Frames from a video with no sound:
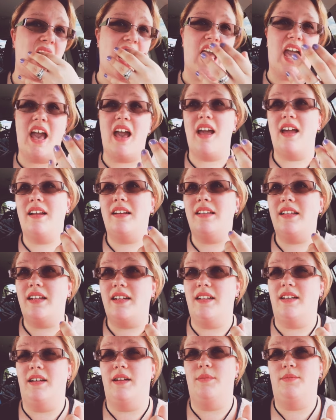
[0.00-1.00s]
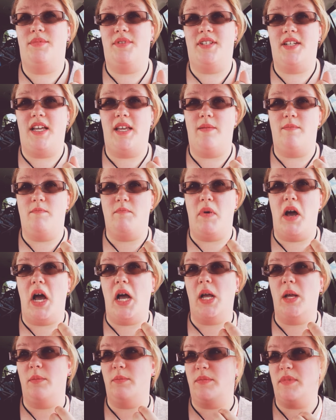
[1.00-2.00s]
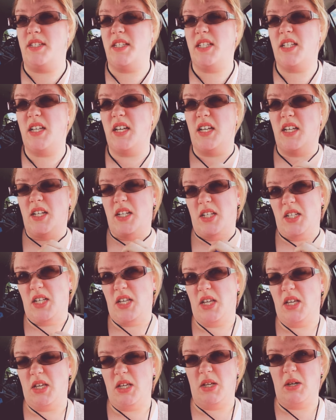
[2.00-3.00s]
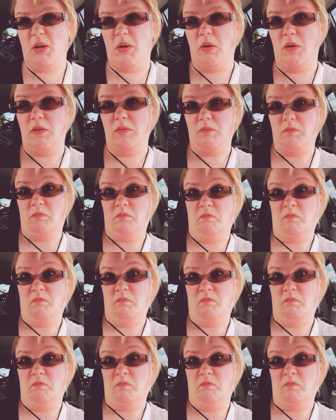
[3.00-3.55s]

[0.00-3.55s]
I had a lot of uptight moms kind of like get all